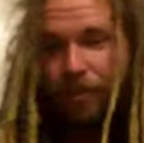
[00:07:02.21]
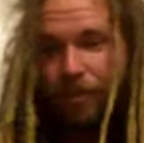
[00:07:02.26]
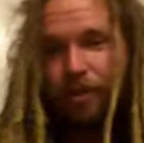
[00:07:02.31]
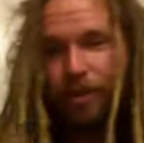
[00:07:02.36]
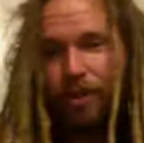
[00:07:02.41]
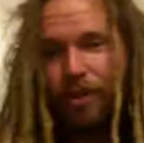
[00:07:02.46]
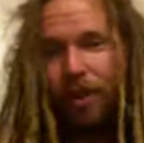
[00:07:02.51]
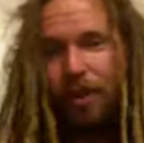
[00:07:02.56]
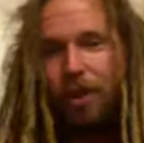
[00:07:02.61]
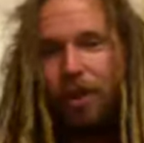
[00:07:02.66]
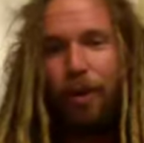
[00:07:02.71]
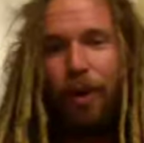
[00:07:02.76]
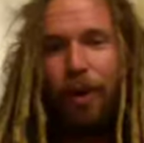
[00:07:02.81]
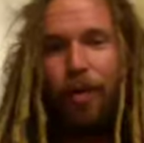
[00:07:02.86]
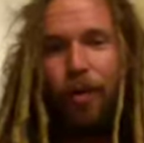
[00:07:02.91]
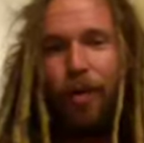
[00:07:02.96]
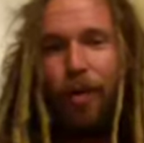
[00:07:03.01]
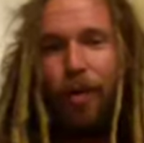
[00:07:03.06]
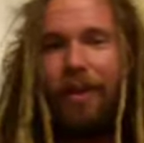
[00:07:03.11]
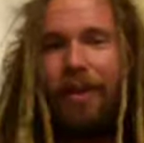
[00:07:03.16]
Start your
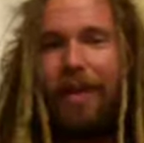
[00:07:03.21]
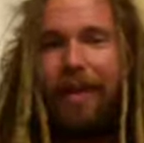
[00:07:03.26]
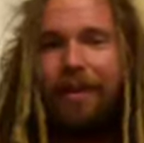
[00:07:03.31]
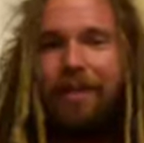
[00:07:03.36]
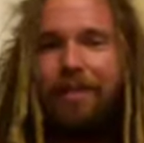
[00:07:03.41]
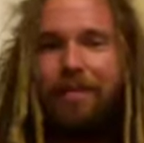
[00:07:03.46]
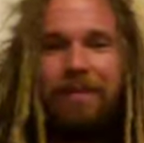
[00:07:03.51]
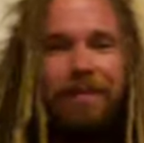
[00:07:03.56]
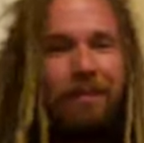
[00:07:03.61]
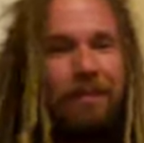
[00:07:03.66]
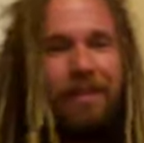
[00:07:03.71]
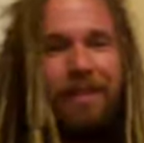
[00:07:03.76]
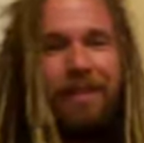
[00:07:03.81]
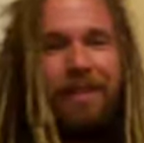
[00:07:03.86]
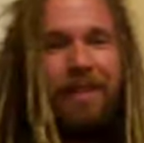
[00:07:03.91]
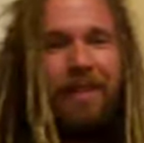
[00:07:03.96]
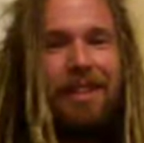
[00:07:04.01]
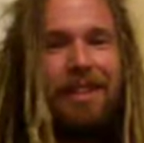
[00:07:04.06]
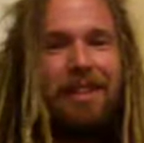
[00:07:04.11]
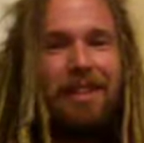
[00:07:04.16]
palm rolling there.
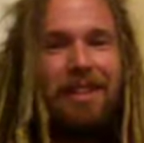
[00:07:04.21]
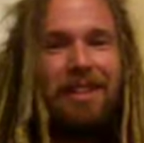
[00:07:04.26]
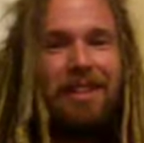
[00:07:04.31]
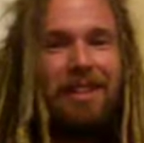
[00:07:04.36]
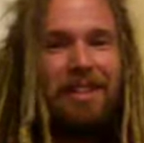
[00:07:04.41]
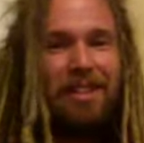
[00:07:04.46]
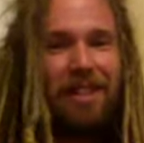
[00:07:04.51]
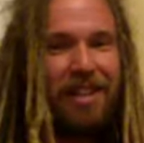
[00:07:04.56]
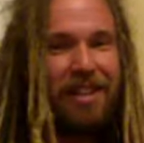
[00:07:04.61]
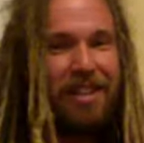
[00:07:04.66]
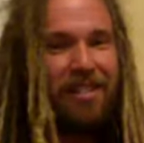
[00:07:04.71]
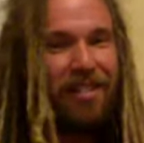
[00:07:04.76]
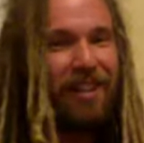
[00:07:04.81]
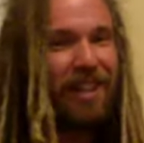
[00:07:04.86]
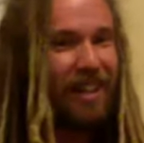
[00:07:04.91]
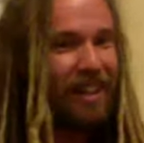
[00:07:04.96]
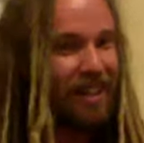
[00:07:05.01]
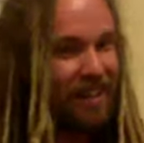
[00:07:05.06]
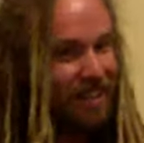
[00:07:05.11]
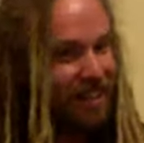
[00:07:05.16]
Dread's
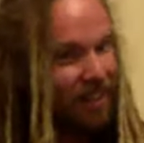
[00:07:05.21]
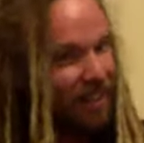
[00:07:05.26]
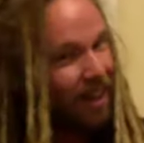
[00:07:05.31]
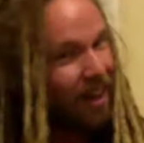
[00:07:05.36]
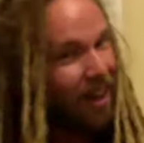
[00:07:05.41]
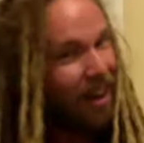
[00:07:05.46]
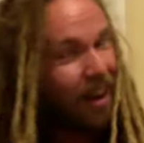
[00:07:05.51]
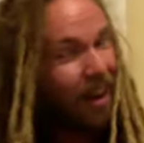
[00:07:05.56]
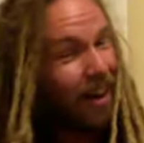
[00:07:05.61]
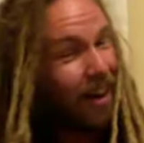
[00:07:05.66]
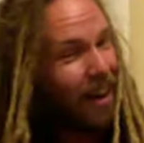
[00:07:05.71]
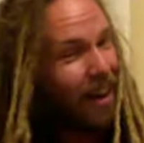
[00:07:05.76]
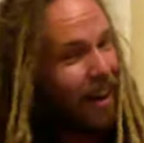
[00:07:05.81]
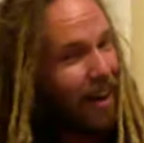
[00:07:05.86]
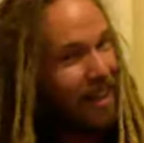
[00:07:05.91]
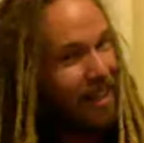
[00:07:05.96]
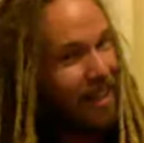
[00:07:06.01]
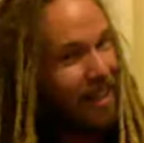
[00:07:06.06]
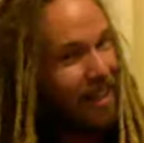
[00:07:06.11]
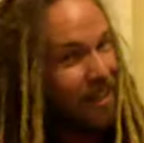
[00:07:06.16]
fixed. Alright,
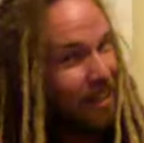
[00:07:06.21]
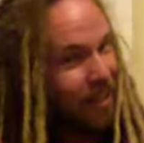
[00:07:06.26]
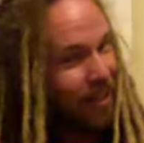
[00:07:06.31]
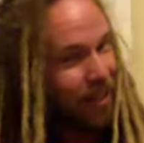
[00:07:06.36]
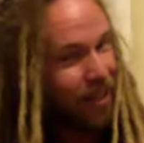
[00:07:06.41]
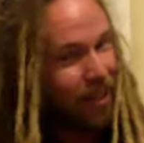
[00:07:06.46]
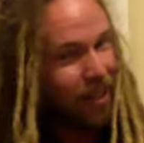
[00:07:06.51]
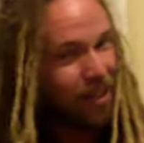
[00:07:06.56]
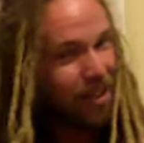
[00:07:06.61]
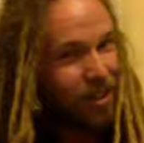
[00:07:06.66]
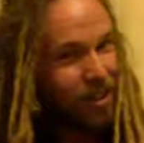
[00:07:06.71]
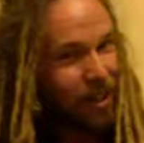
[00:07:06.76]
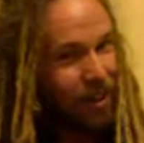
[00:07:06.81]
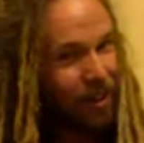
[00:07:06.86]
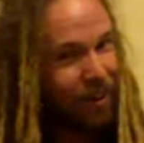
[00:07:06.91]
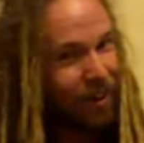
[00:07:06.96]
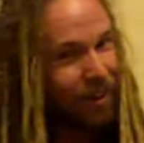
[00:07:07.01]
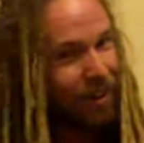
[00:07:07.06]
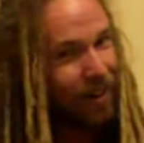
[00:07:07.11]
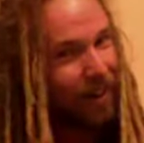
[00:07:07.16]
guys. I'm going to let you
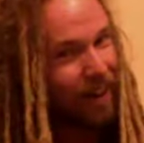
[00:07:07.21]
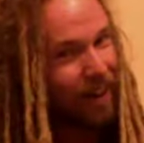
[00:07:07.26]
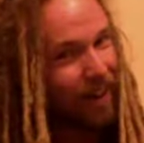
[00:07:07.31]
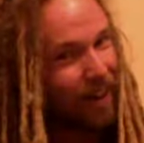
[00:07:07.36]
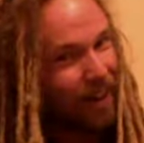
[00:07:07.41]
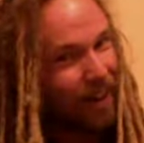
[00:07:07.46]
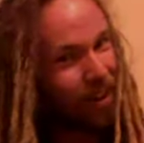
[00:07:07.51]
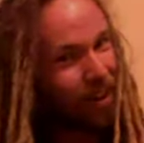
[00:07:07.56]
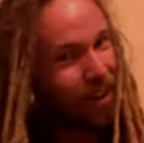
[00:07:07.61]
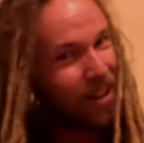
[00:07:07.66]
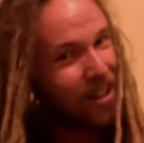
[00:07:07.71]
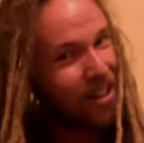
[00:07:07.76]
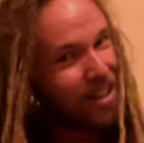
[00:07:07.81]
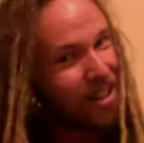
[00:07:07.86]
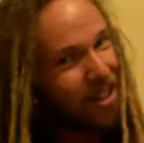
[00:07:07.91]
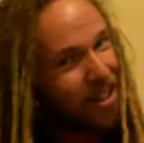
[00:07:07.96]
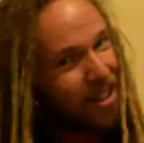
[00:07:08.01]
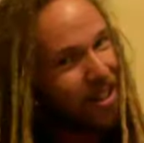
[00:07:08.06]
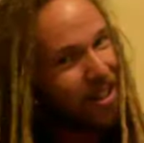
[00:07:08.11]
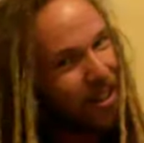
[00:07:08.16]
go. I got all this
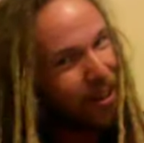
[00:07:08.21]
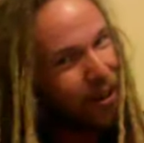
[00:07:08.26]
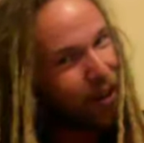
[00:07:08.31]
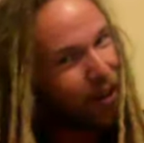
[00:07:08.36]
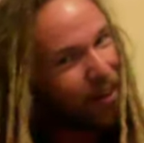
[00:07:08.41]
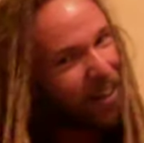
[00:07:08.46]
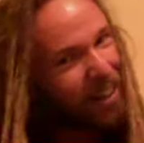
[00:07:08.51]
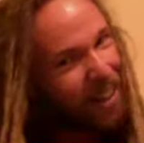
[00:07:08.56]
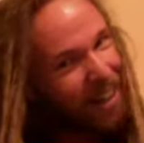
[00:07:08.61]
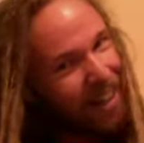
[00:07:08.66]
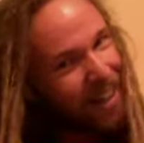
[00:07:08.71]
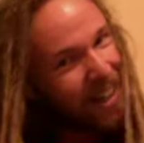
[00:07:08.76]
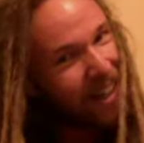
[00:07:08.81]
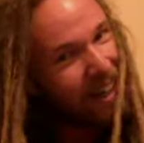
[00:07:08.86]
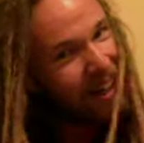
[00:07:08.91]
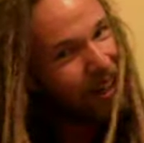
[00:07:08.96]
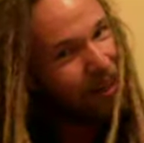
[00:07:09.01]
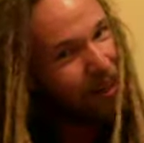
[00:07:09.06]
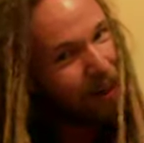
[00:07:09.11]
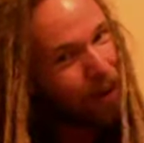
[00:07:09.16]
to do.
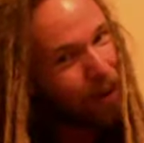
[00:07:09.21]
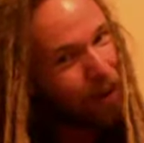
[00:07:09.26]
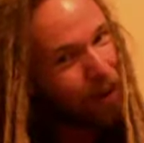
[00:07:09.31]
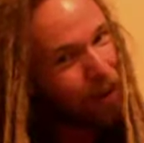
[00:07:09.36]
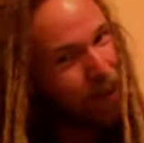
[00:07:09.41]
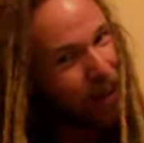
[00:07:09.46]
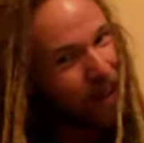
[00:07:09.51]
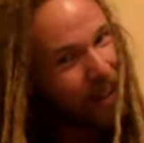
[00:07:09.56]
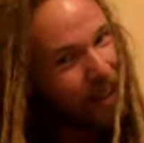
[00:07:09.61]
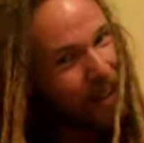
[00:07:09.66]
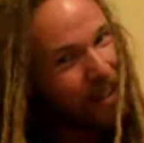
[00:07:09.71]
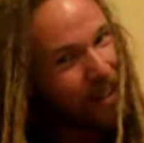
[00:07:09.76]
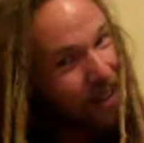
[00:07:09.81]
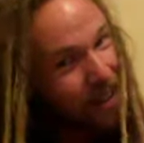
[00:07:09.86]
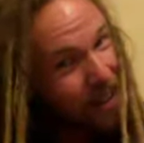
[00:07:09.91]
My own pace.